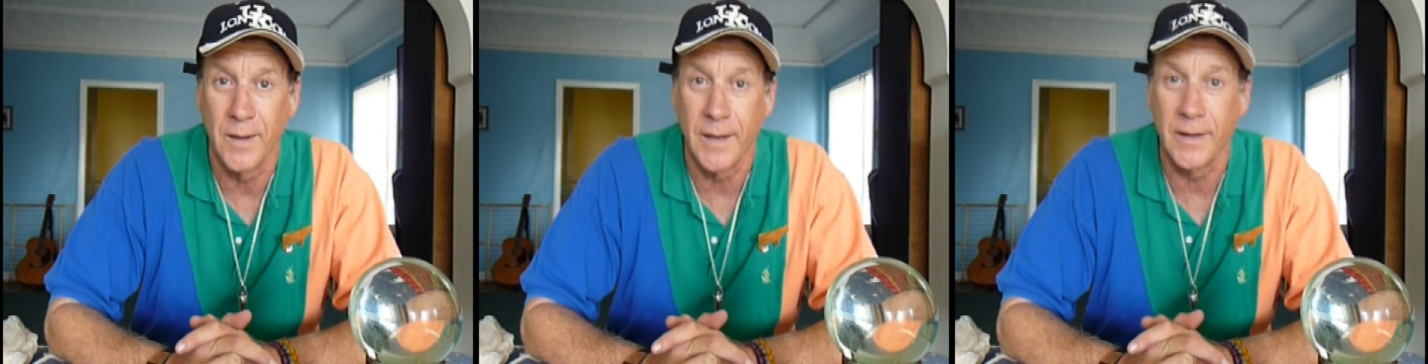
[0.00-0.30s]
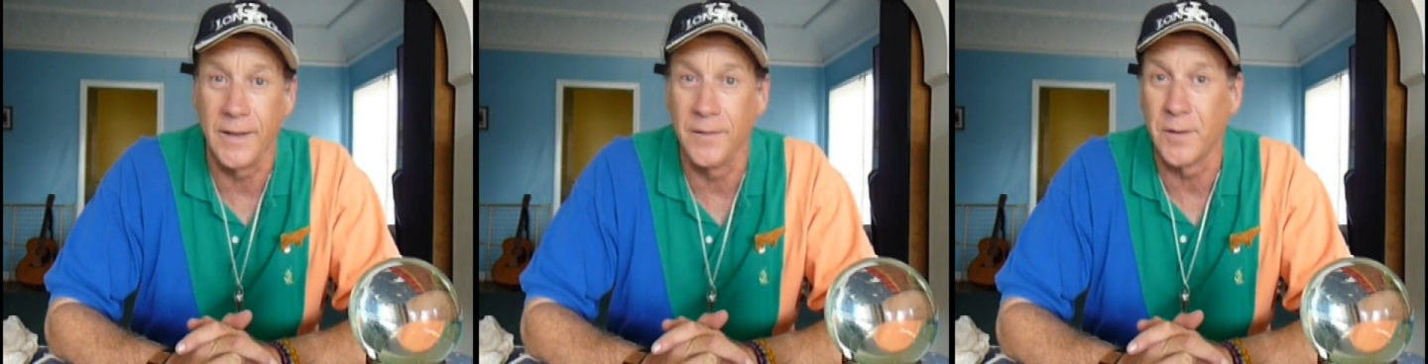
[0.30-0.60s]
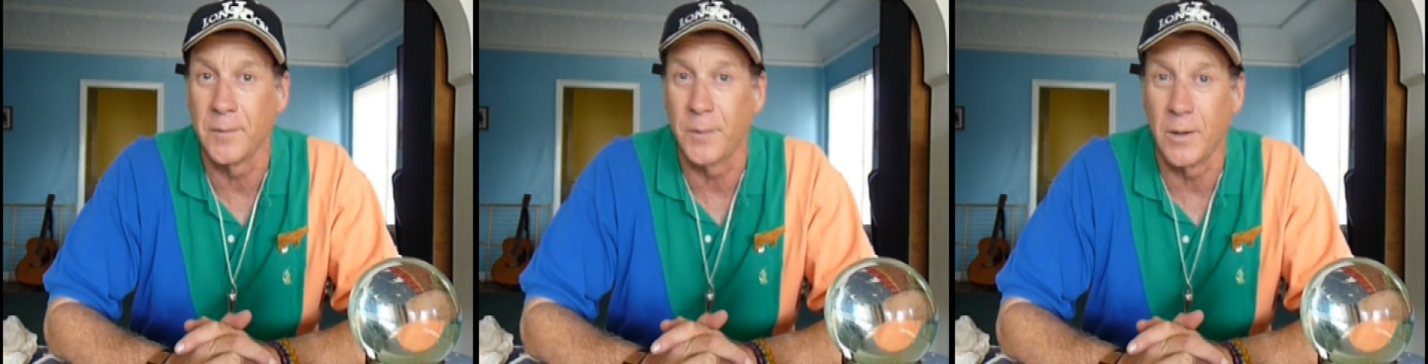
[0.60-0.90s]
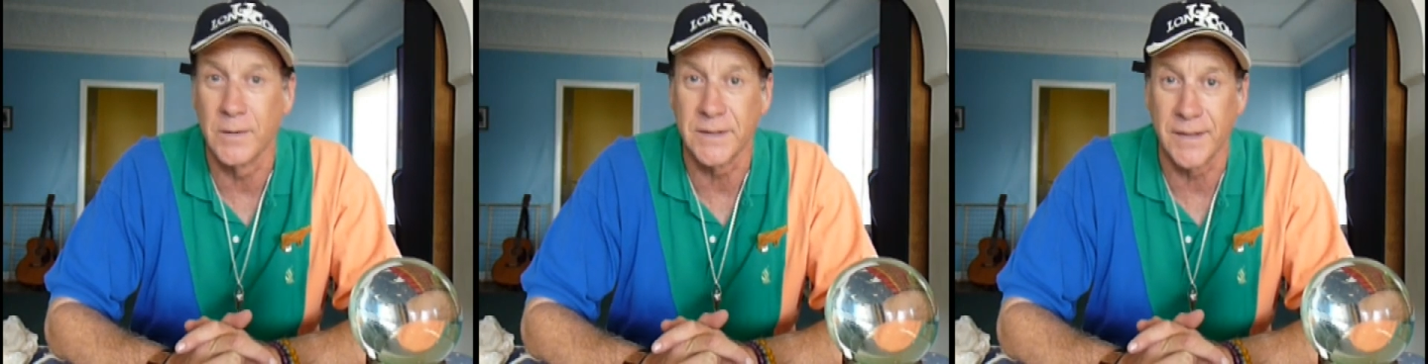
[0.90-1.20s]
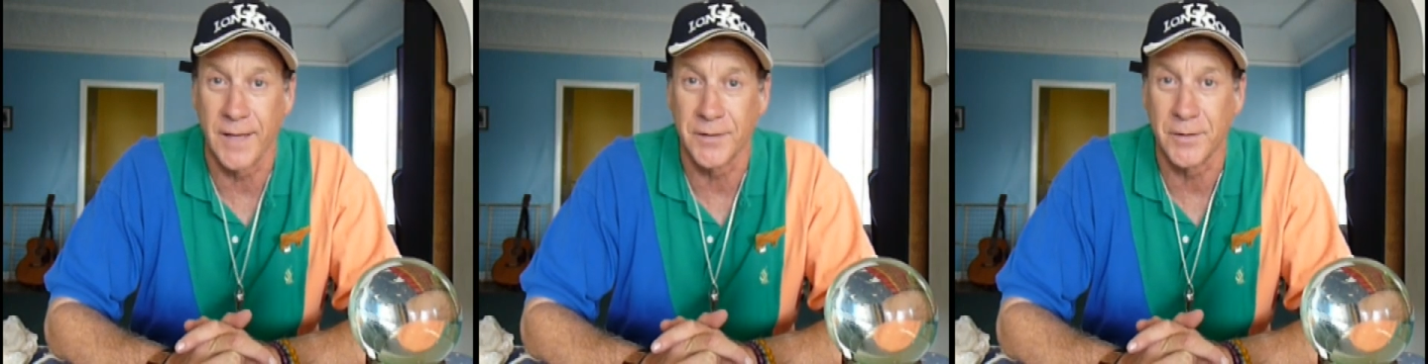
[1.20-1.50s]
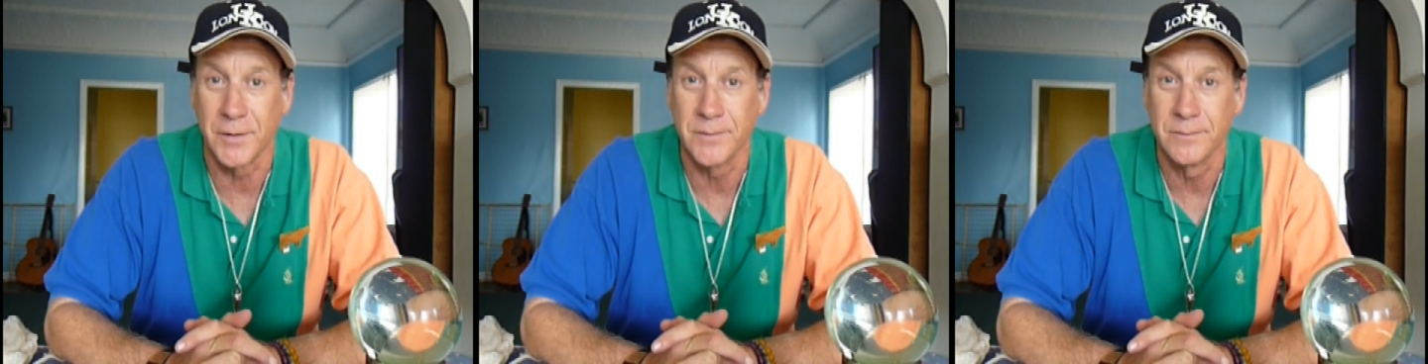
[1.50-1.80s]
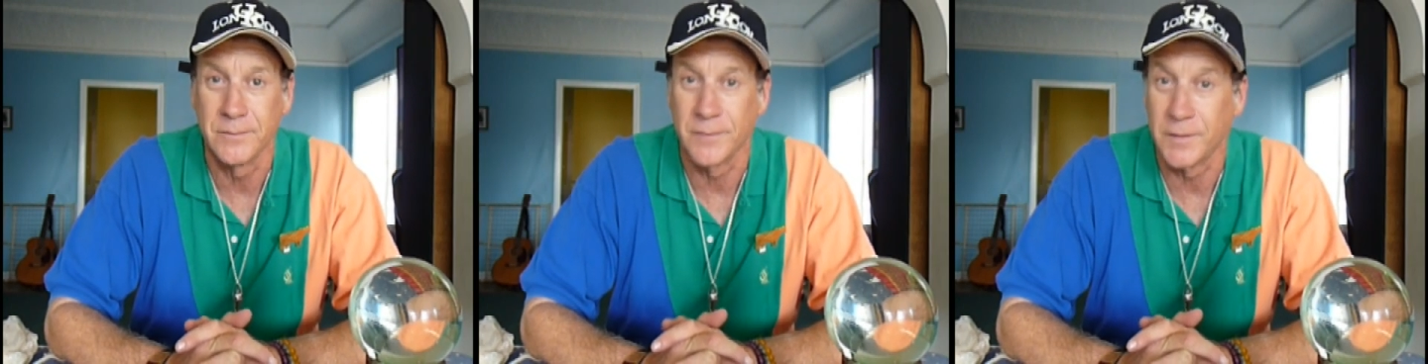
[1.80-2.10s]
and even a bonus answer
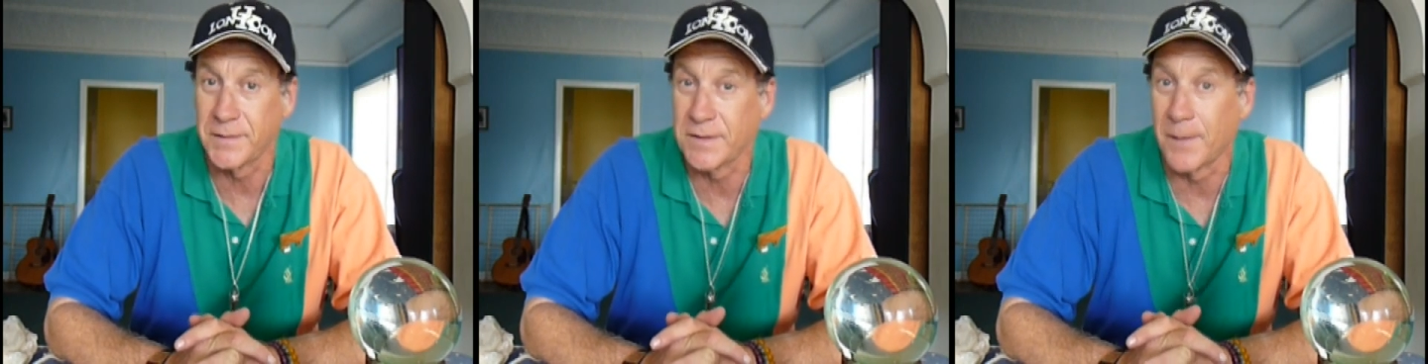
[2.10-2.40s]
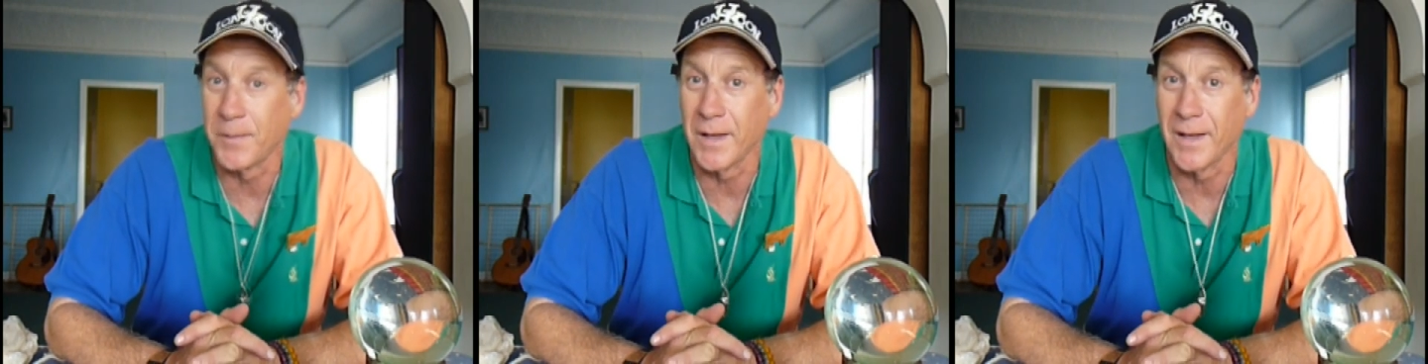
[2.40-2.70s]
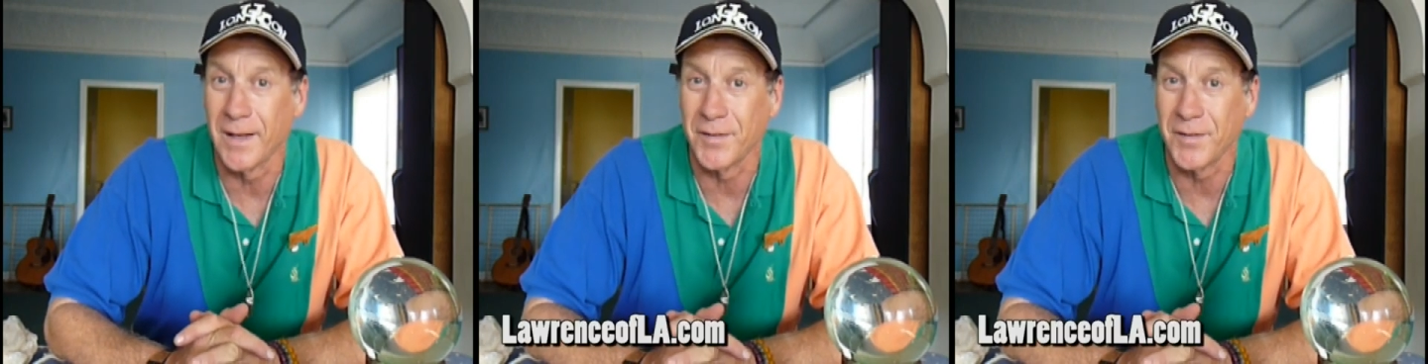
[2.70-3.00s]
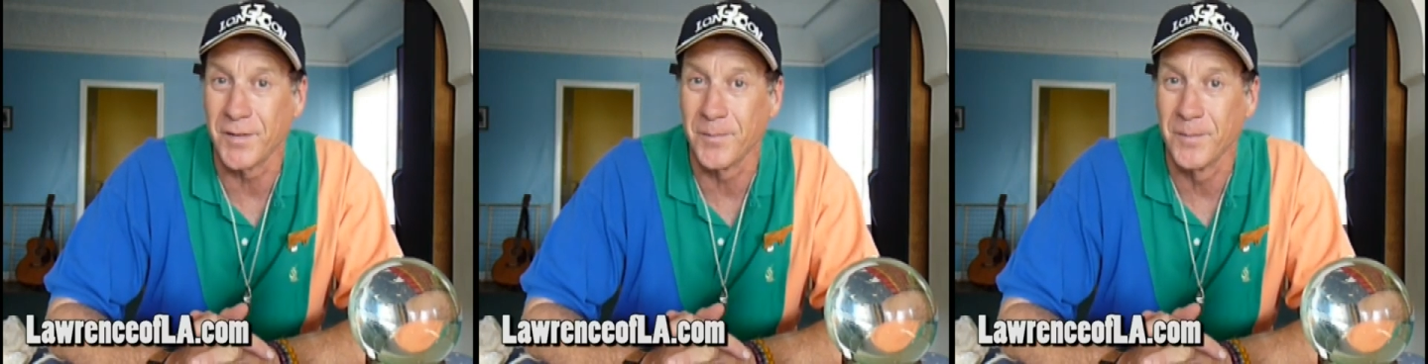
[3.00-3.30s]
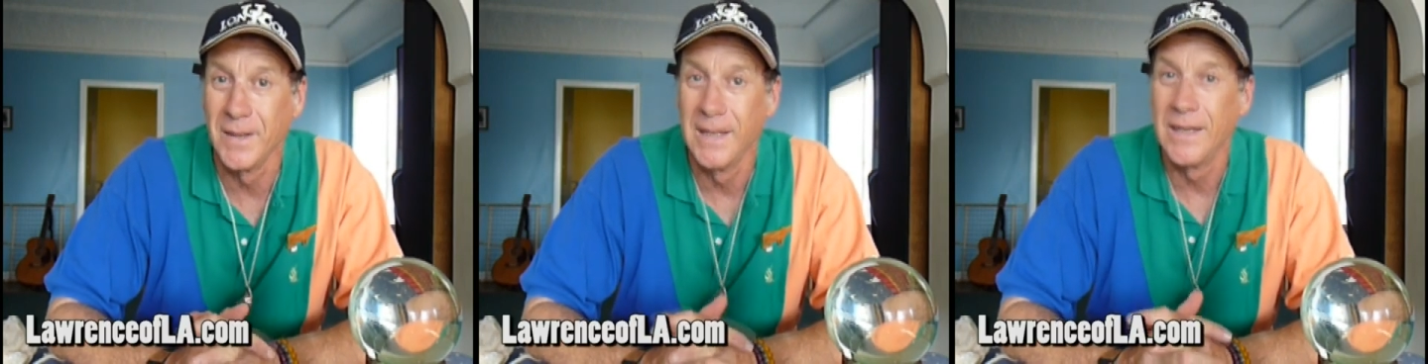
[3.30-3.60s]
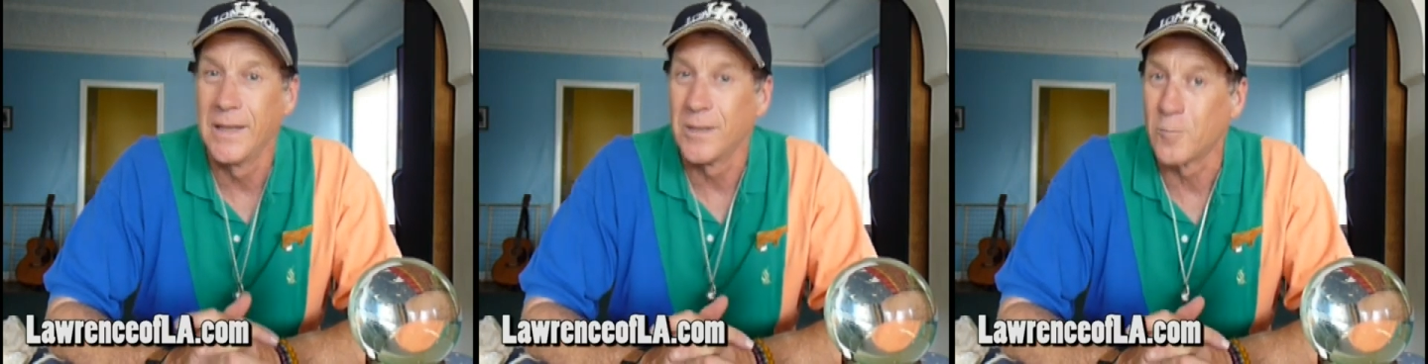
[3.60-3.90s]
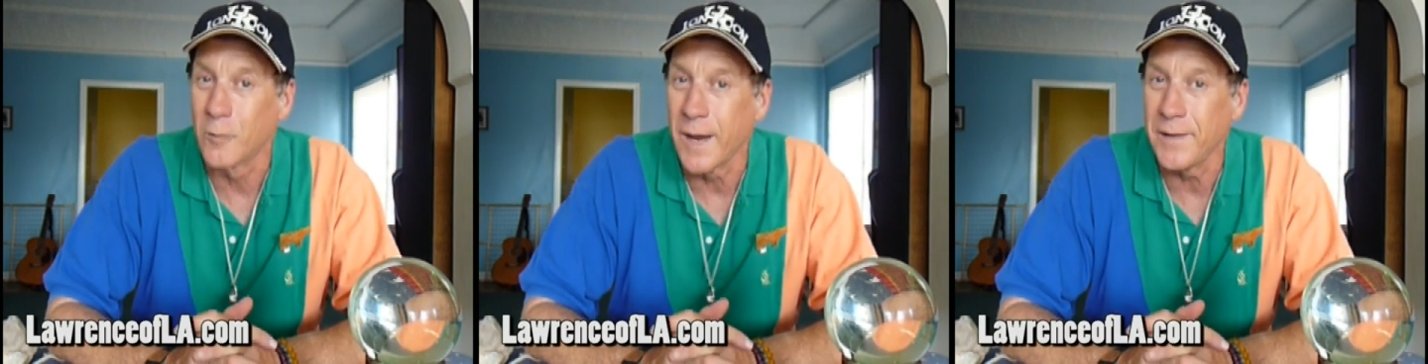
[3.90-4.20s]
of something else.
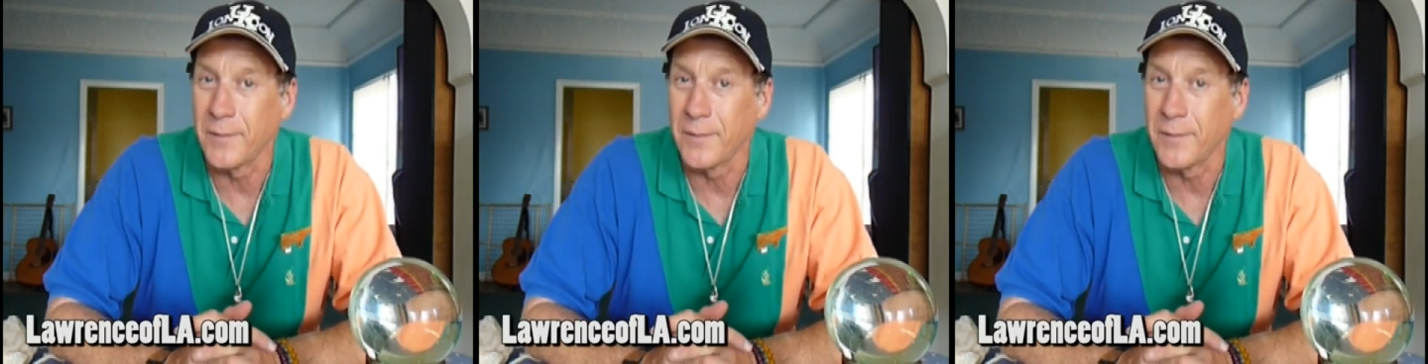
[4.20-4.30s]
Write